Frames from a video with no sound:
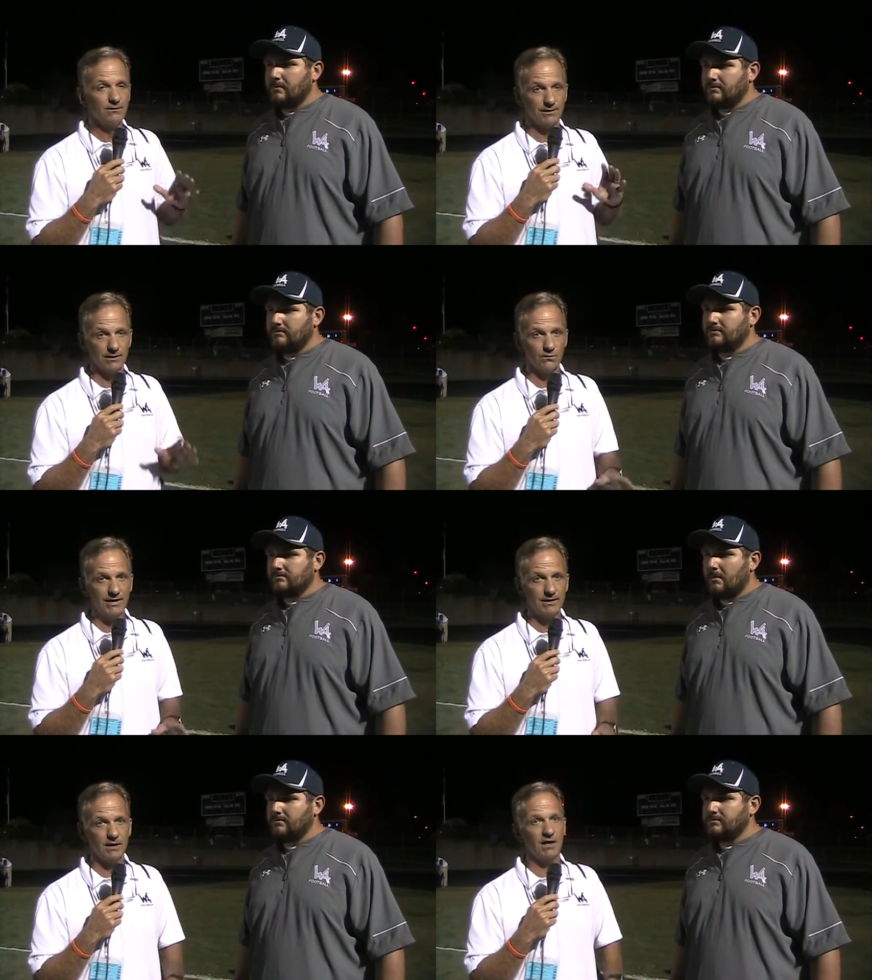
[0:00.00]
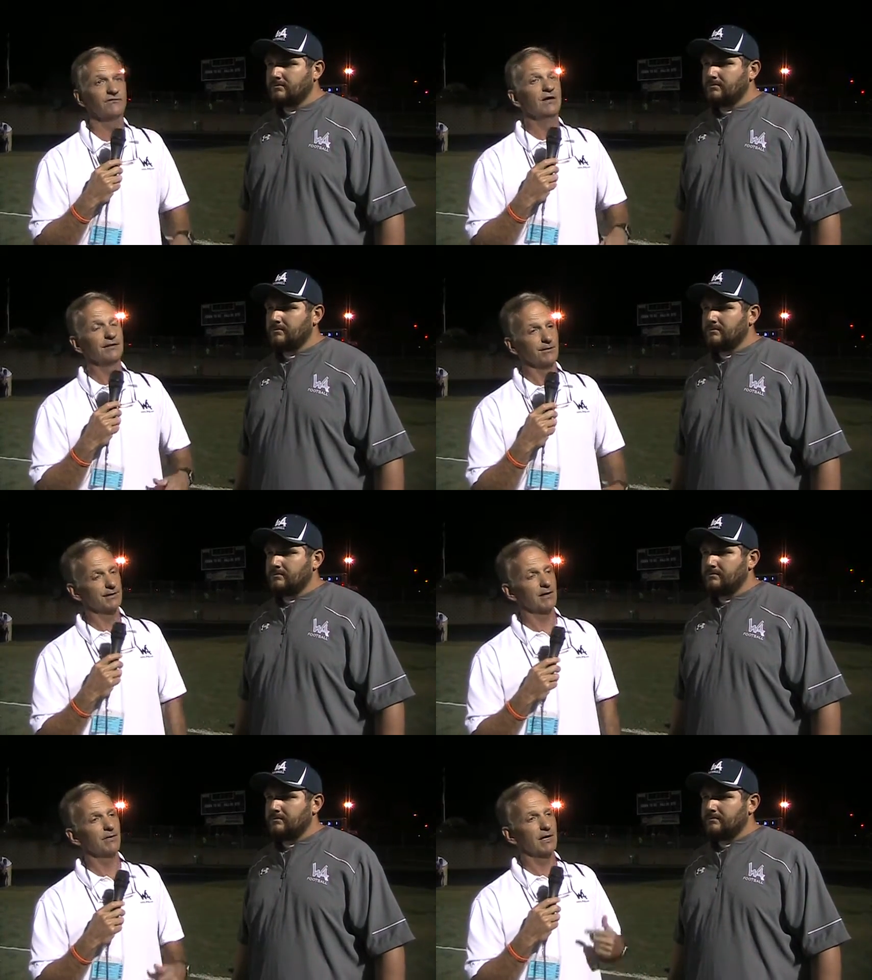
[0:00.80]
Speaker 1: We get a week off, then we
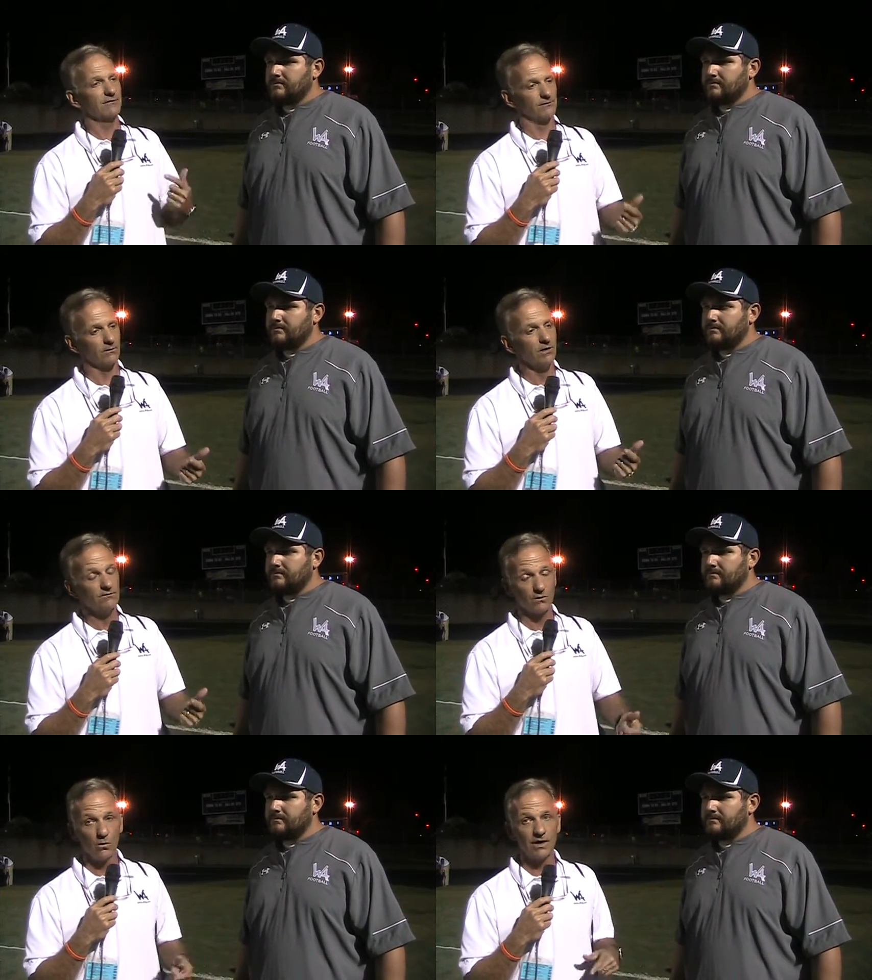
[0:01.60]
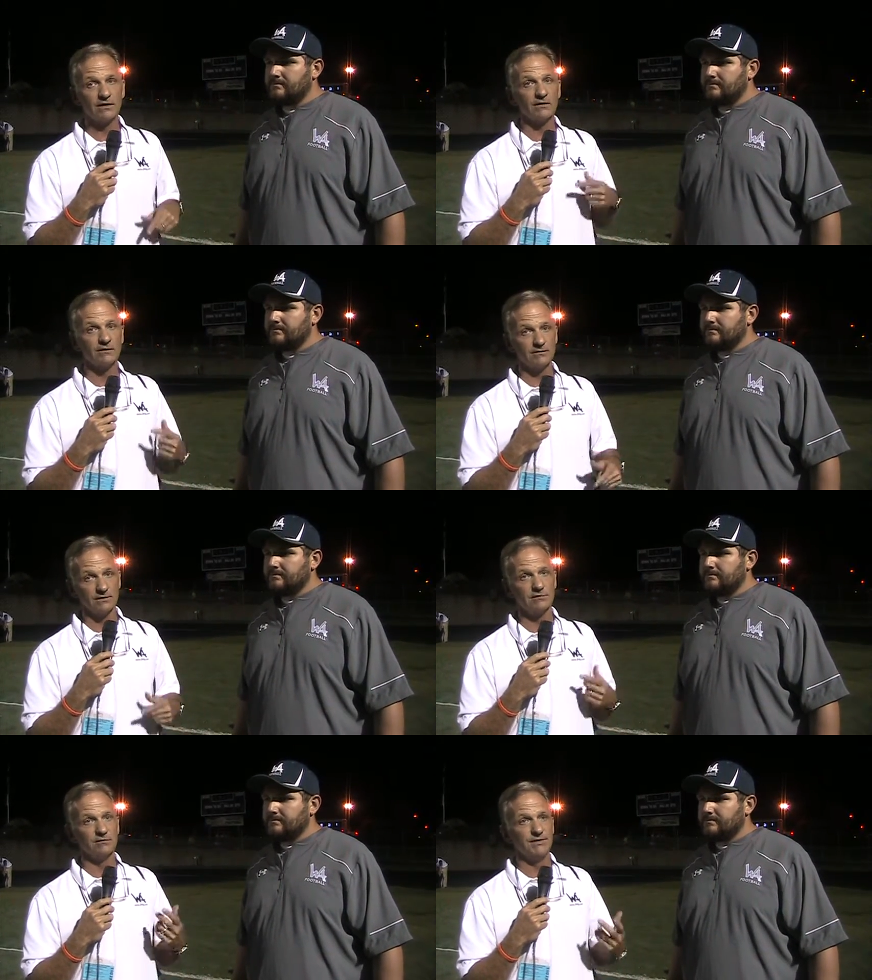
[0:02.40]
come back for, for one of the, the
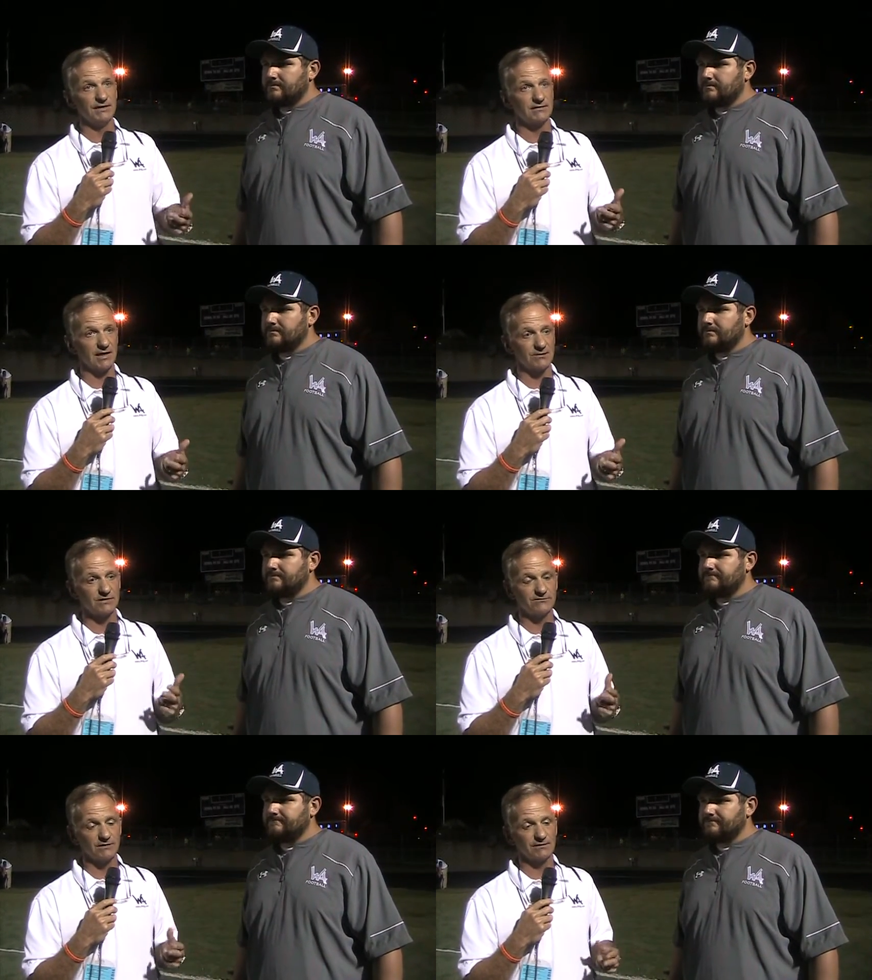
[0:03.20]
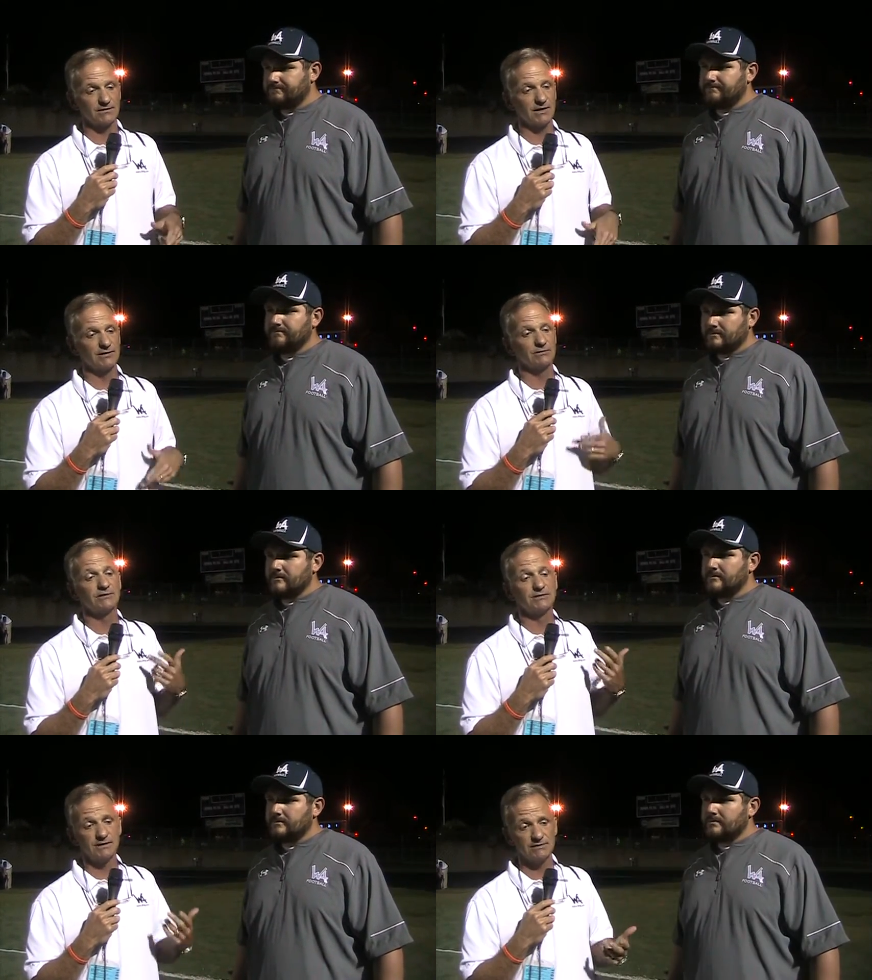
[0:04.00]
two biggest games left on the schedule,
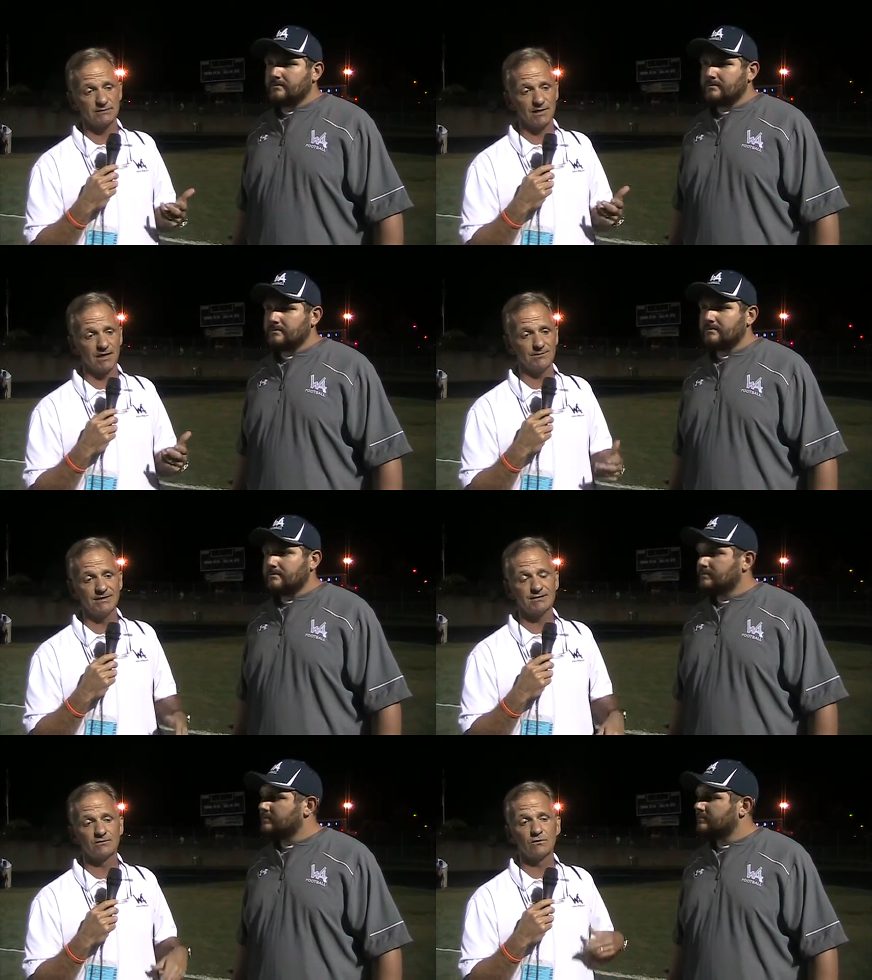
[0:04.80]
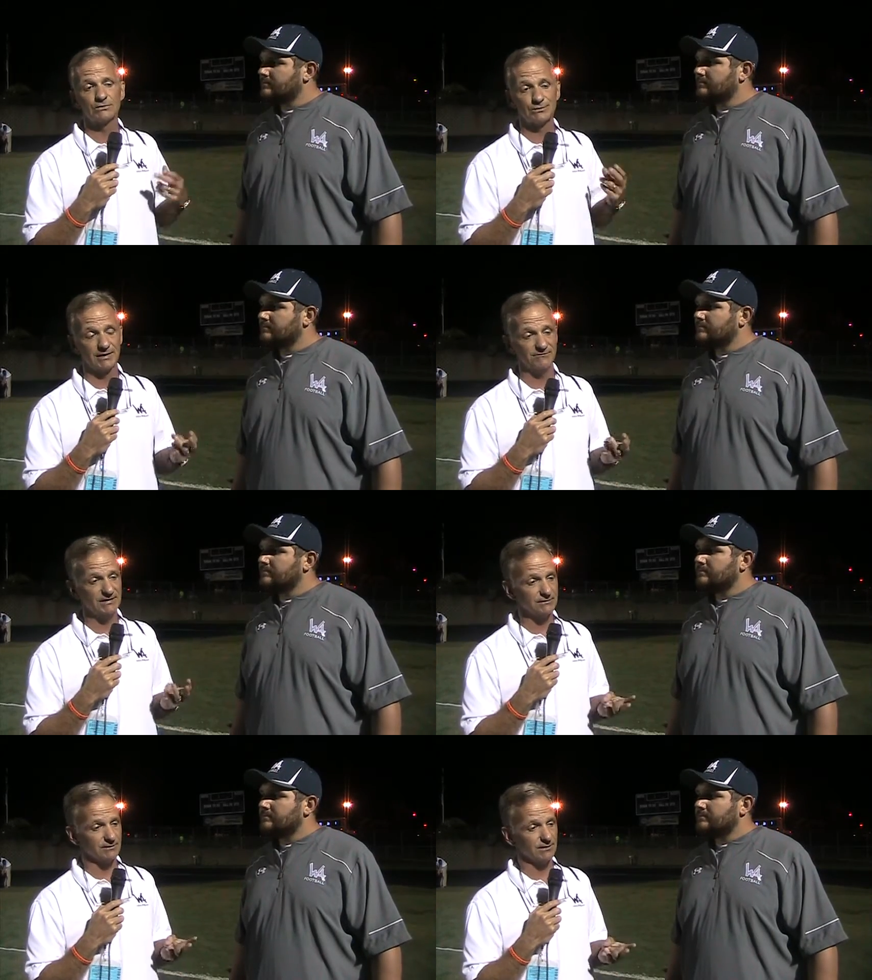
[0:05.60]
which is Eastern Alamance, and of course we're going to have
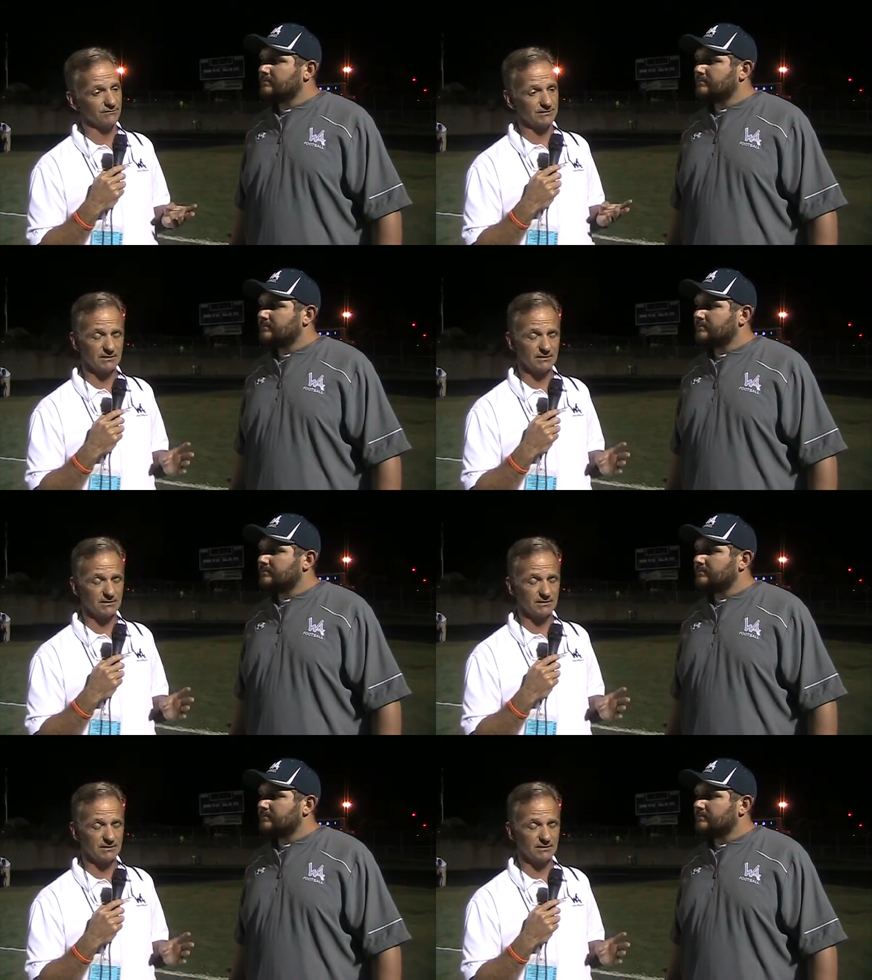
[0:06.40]
Eastern Guilford.